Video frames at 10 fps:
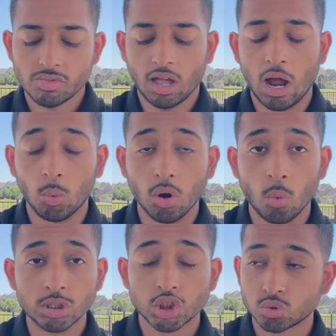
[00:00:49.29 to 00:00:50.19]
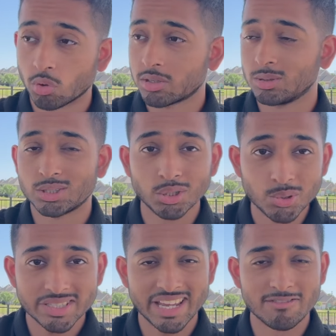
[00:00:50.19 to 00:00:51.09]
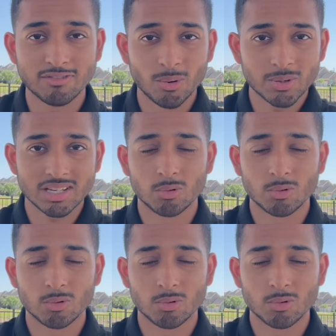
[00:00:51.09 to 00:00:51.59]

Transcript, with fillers: I would always struggle to stay focused.